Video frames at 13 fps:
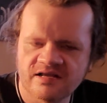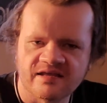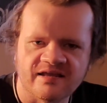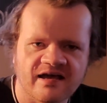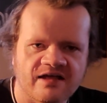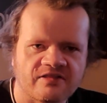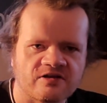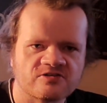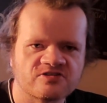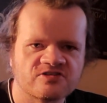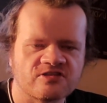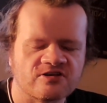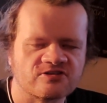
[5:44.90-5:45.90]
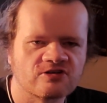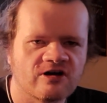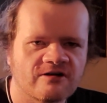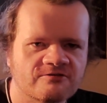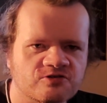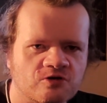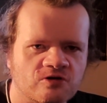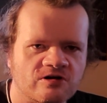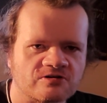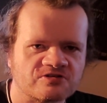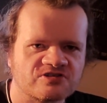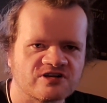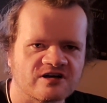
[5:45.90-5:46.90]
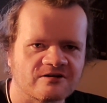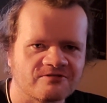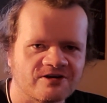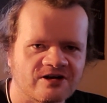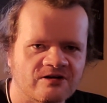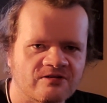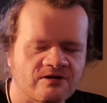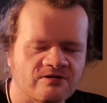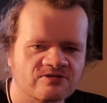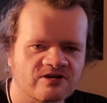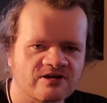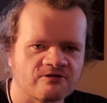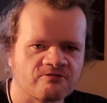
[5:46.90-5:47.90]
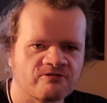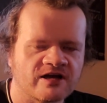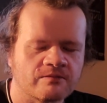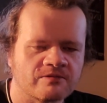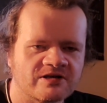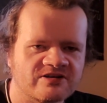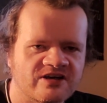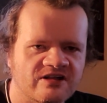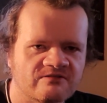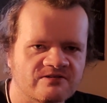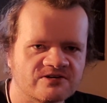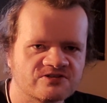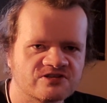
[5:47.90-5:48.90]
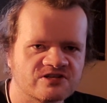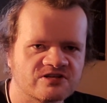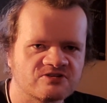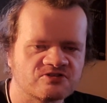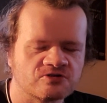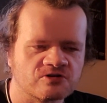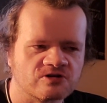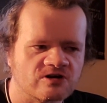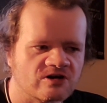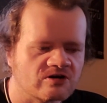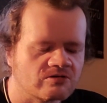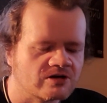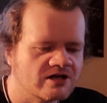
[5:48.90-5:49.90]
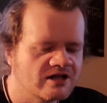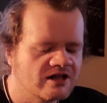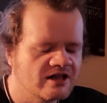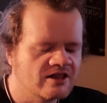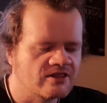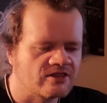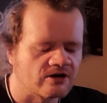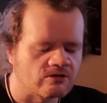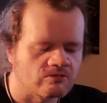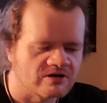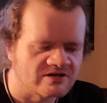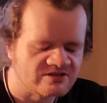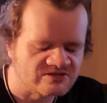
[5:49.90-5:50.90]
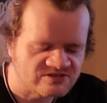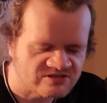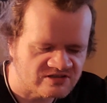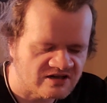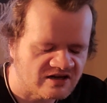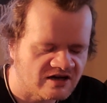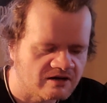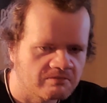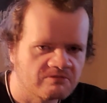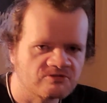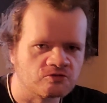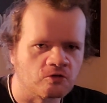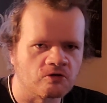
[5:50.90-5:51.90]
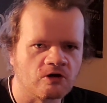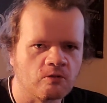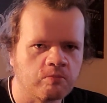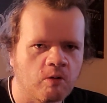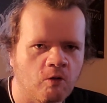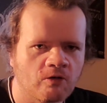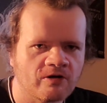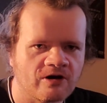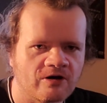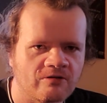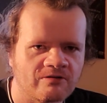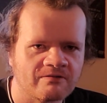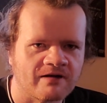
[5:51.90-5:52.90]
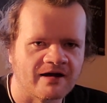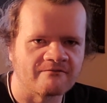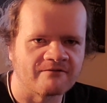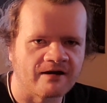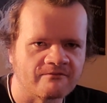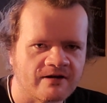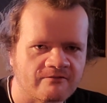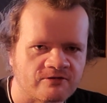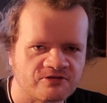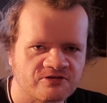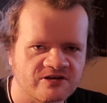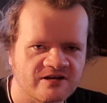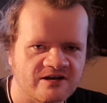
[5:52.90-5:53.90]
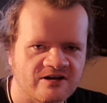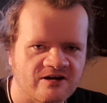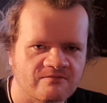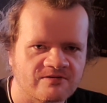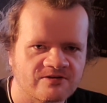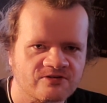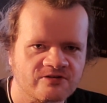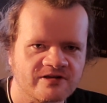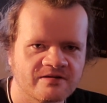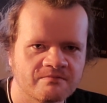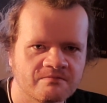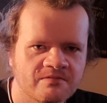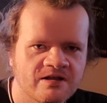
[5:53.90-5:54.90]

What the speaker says: Yeah, there's a lot of Zorro stuff. You know, there was like a family television Zorro. There was Zorro porno. I've never seen it, obviously.